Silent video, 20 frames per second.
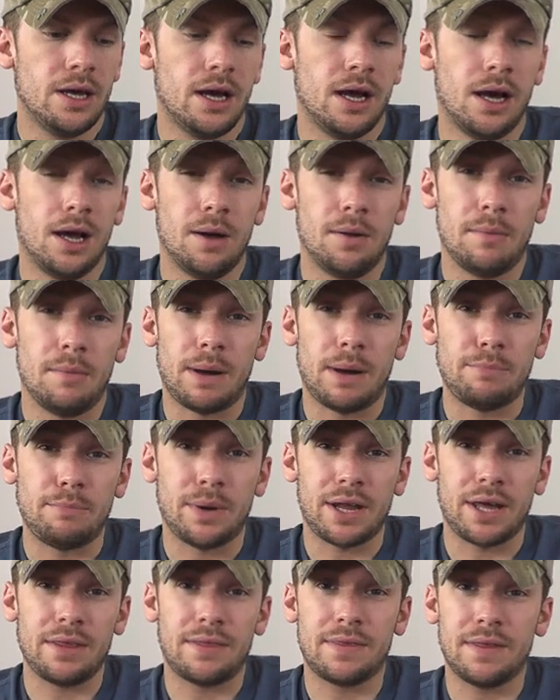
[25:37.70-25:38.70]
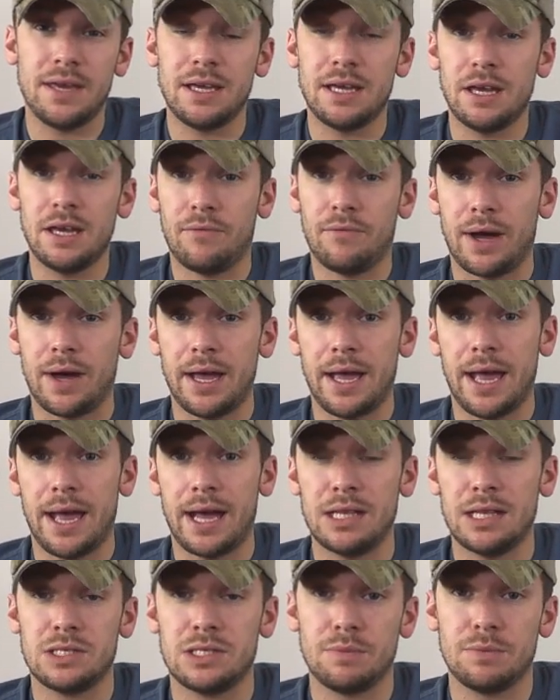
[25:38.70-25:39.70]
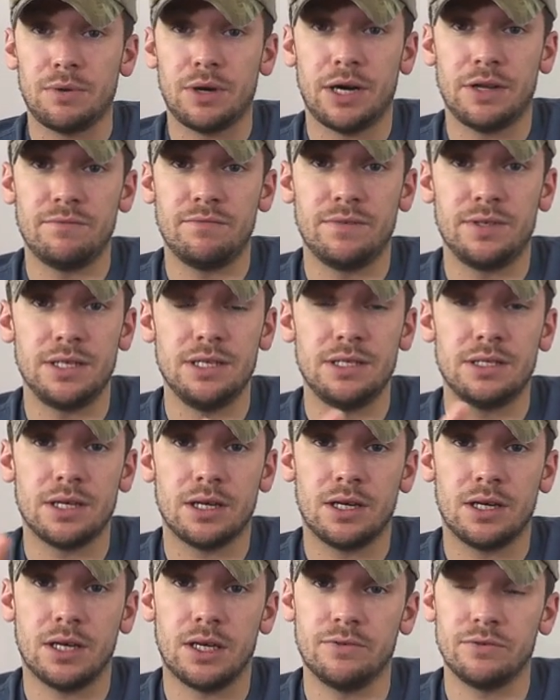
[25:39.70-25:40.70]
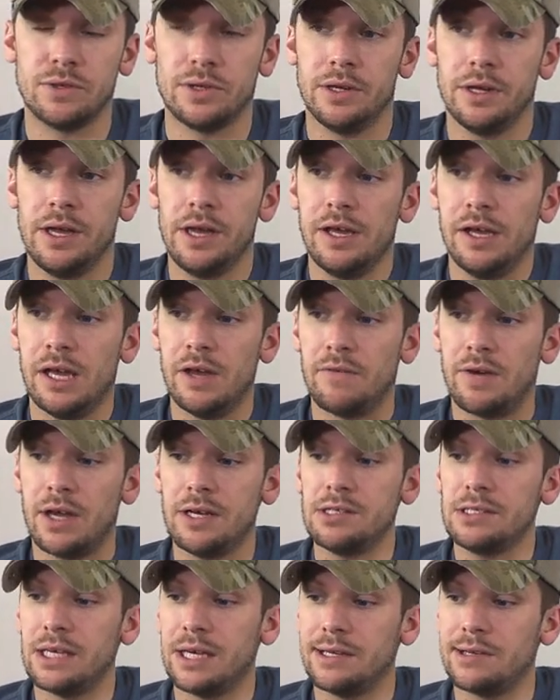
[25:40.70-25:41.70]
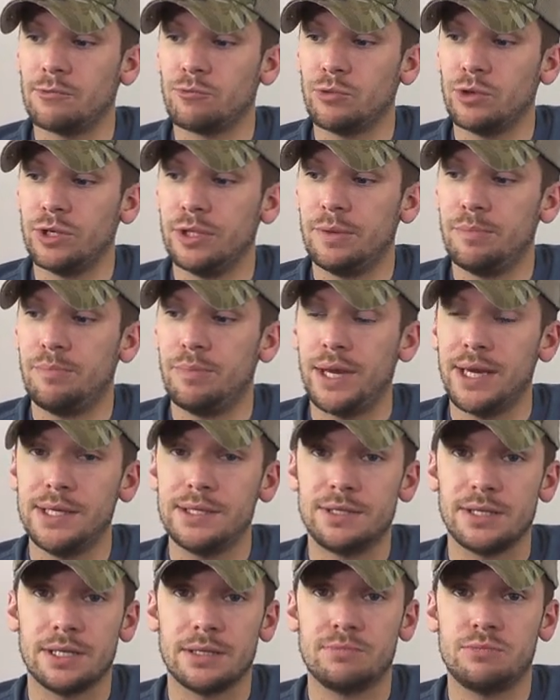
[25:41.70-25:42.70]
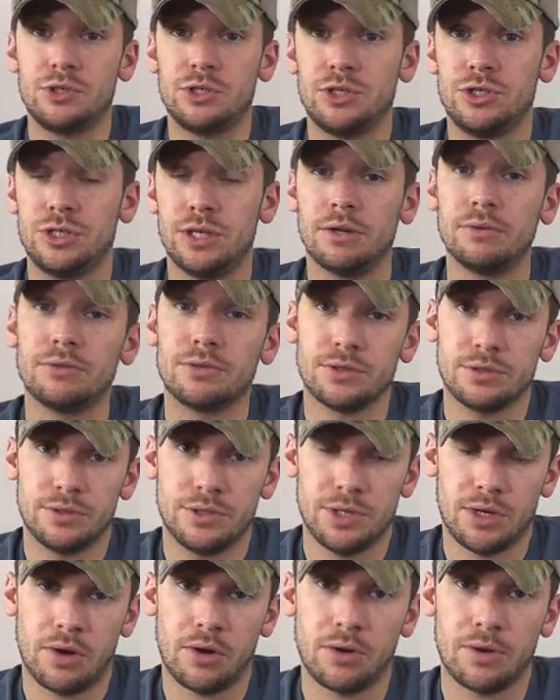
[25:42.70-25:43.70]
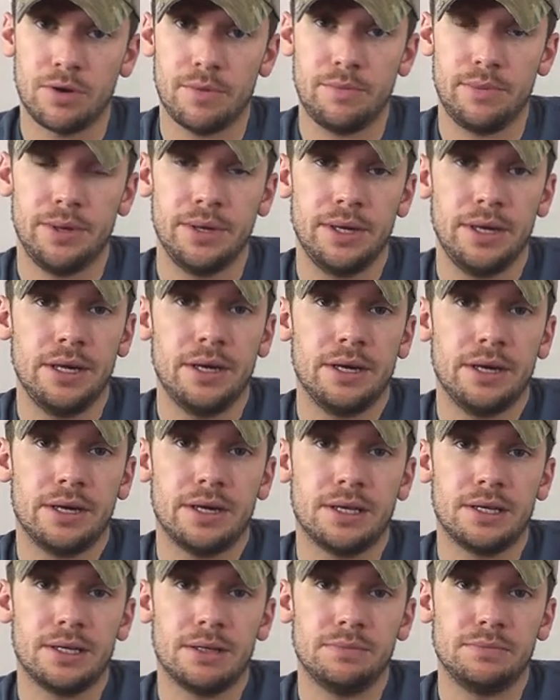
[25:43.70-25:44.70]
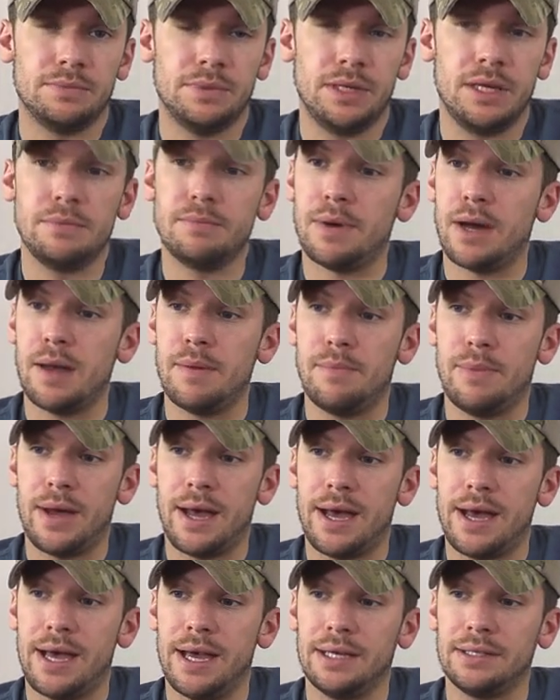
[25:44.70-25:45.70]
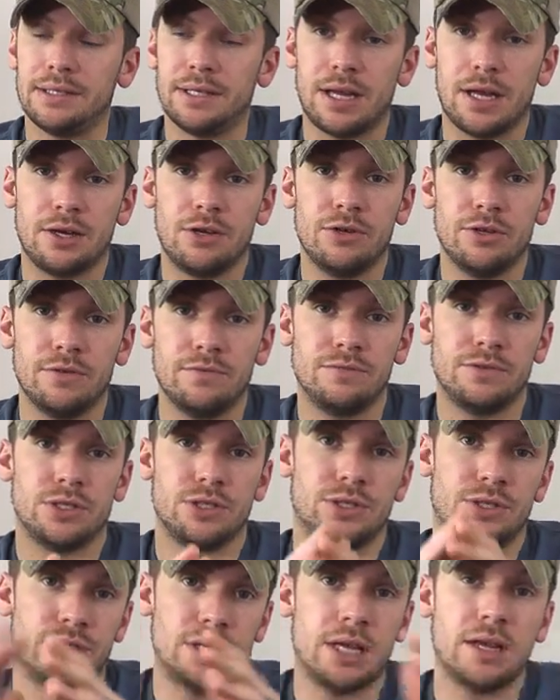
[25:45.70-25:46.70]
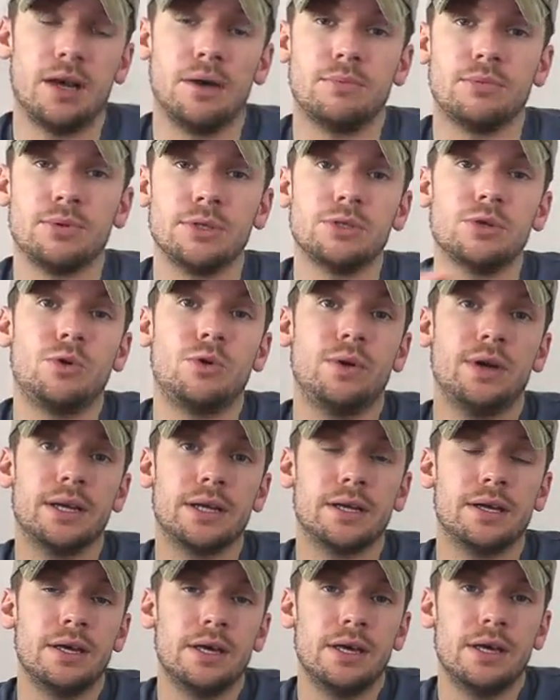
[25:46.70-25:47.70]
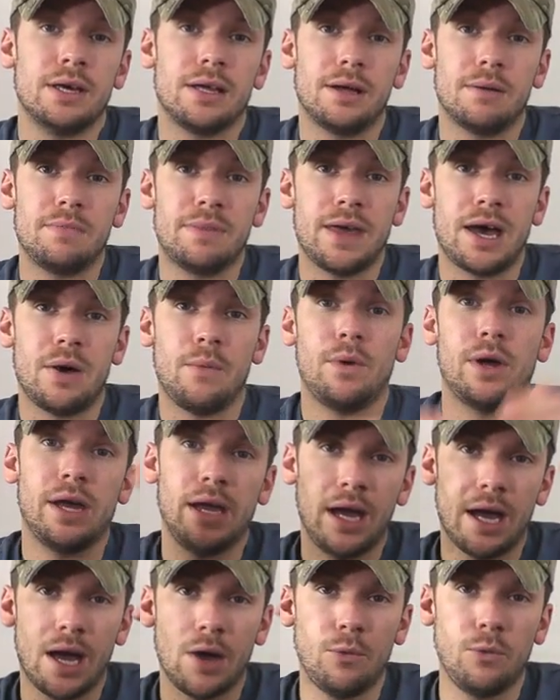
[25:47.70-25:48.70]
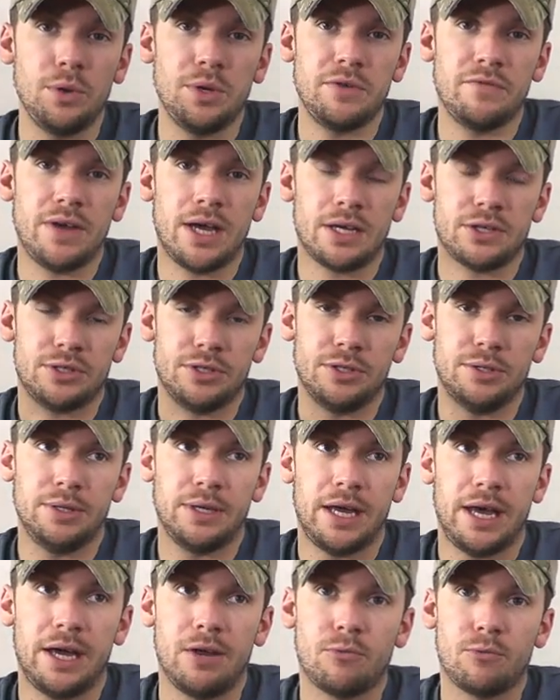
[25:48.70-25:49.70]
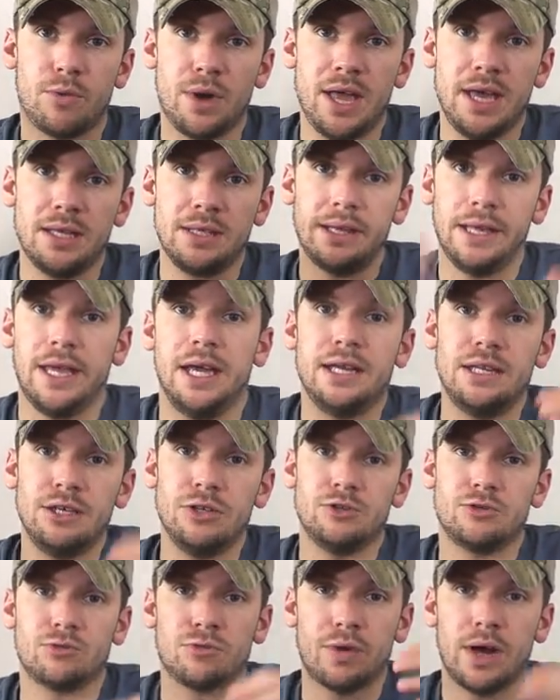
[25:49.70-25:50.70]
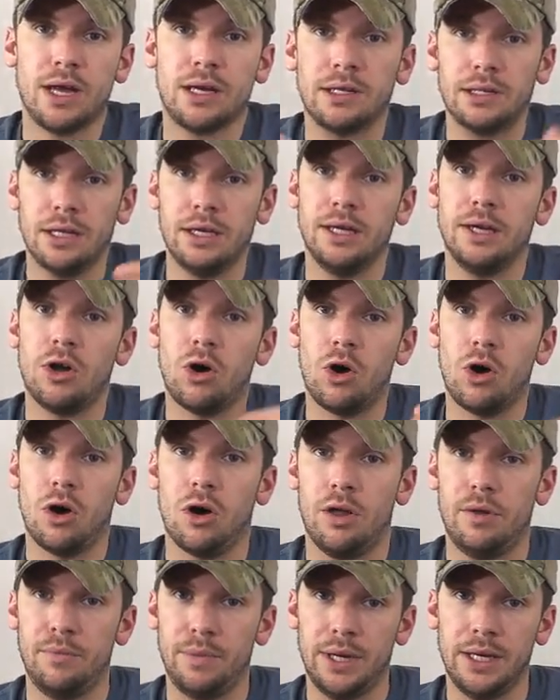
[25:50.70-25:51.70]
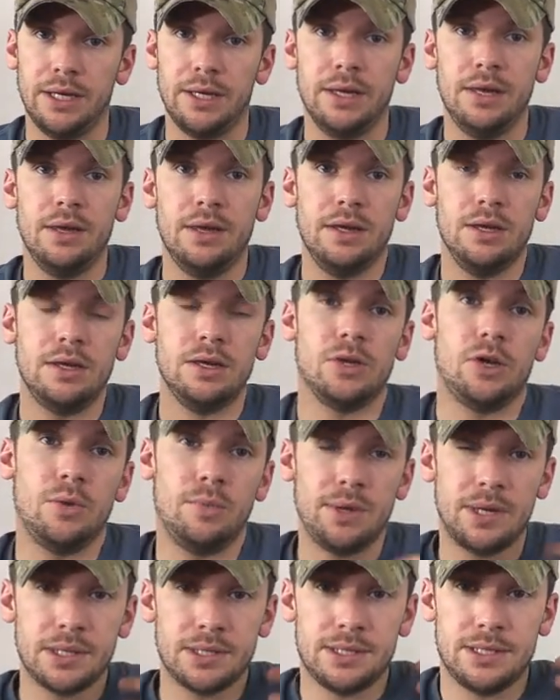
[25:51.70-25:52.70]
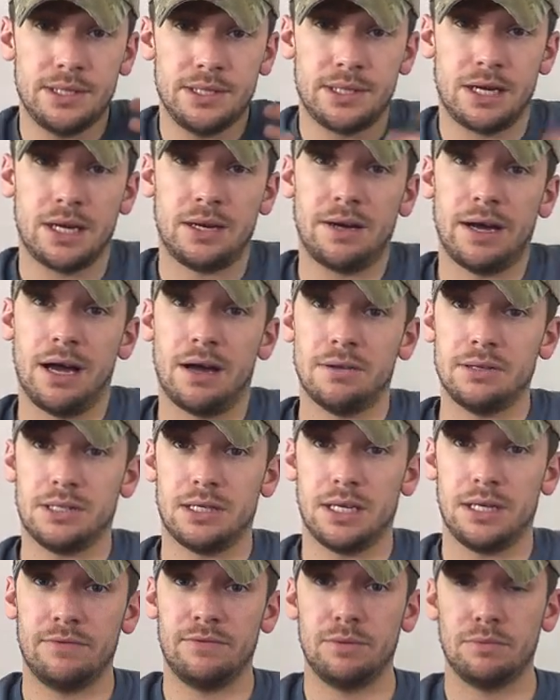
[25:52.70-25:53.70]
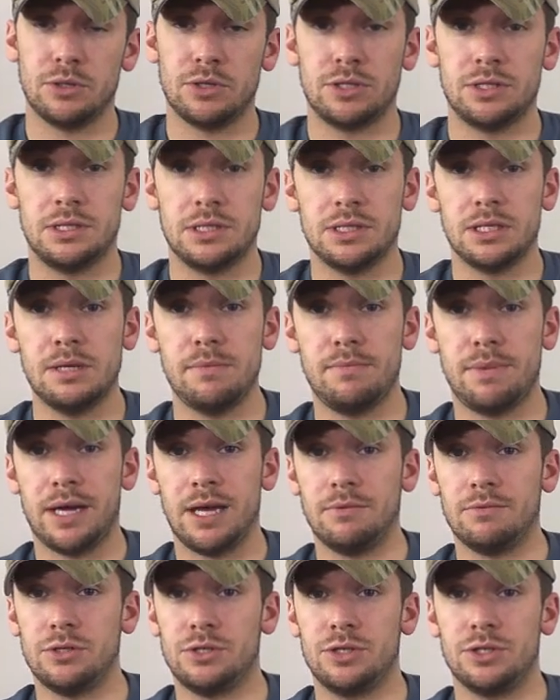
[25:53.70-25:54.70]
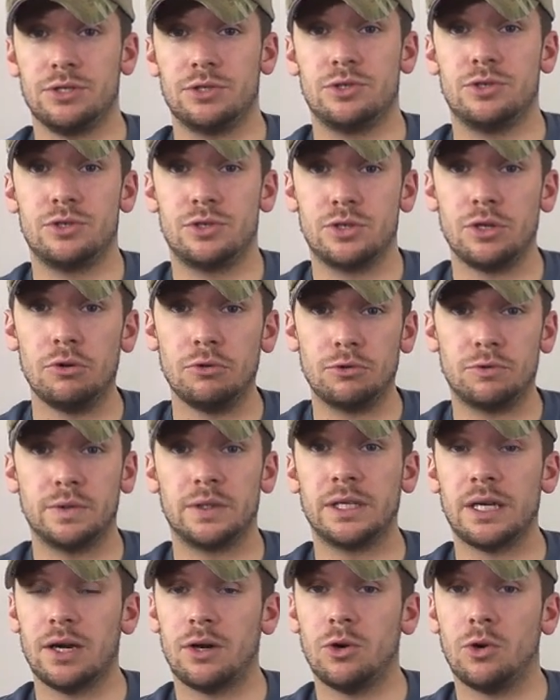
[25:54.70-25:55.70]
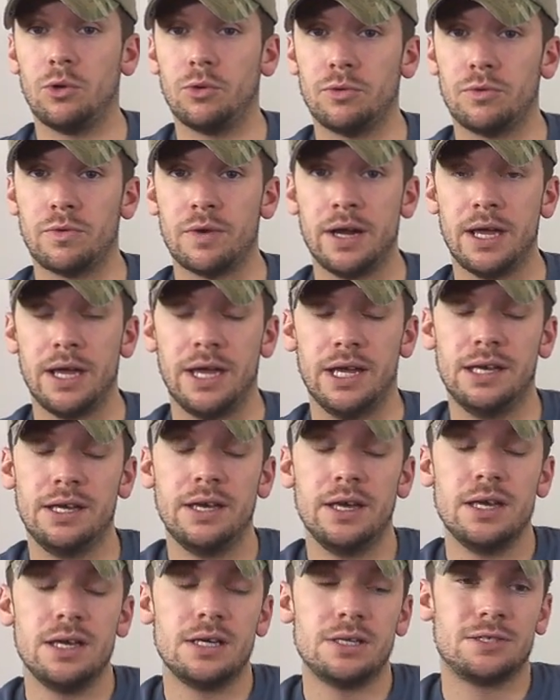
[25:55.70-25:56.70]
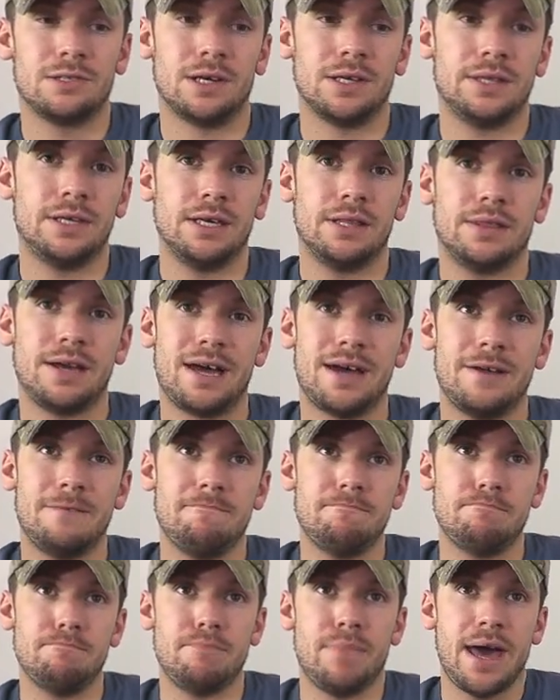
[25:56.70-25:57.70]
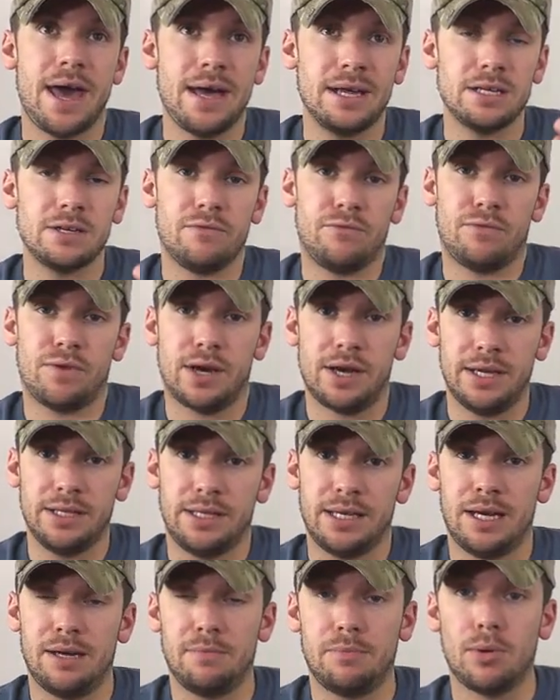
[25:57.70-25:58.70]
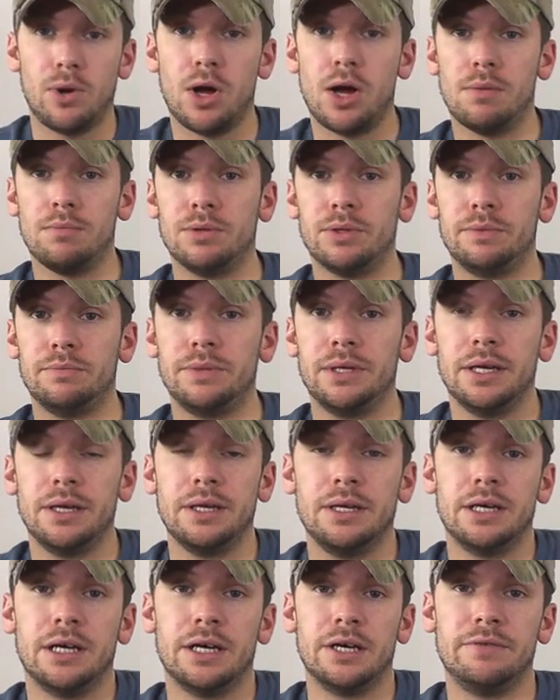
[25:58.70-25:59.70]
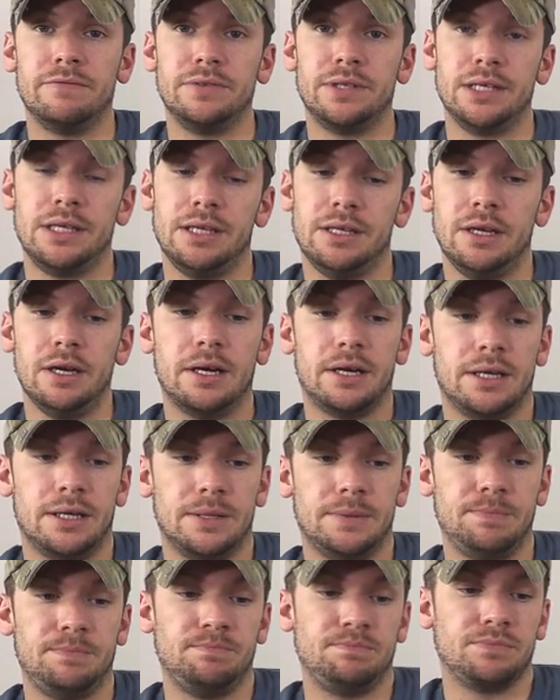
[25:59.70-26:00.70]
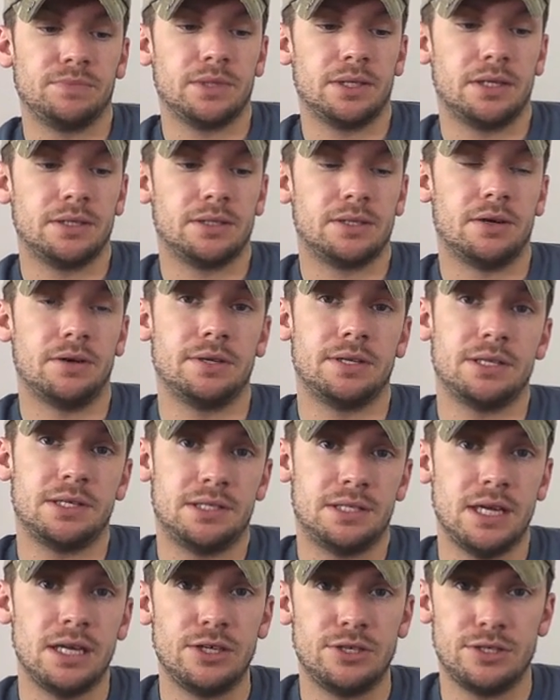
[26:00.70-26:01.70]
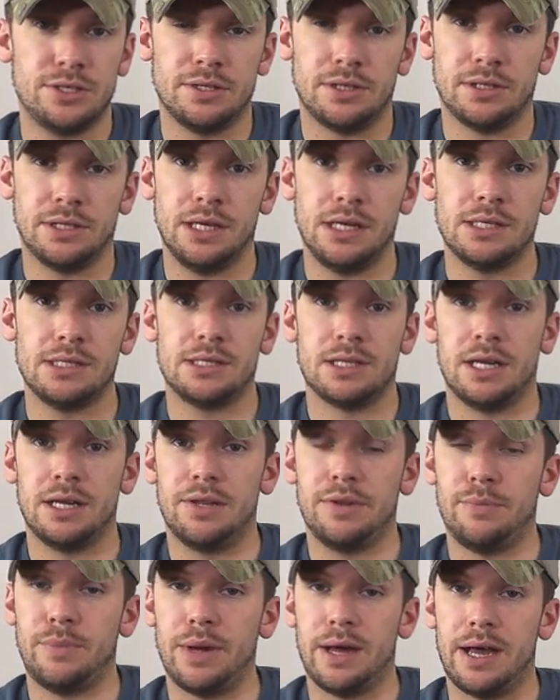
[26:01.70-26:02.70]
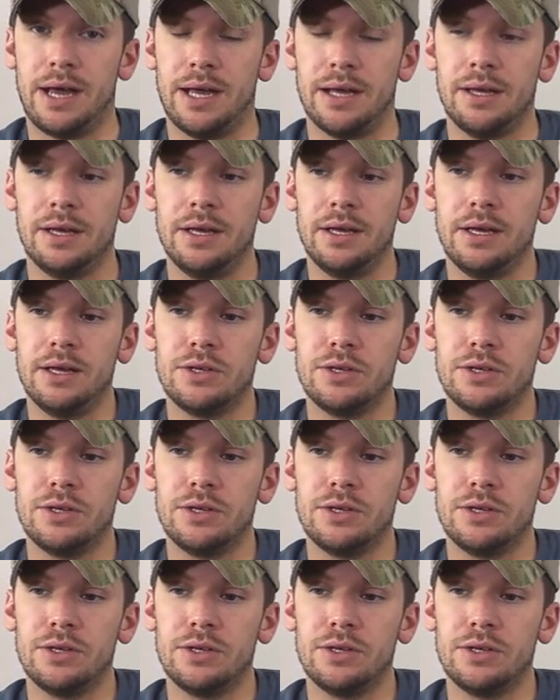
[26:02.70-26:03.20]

But I think if I had some kind of decent cover, if I just had a really basic shelter tarp in my bag that I could have just set up real quick, that way I wouldn't have actually had rain landing directly on me, you know, because the entire outside of the emergency sleeping bag was just soaked with that cold rain. So I think that magnified that problem of the condensation on the inside of the bag.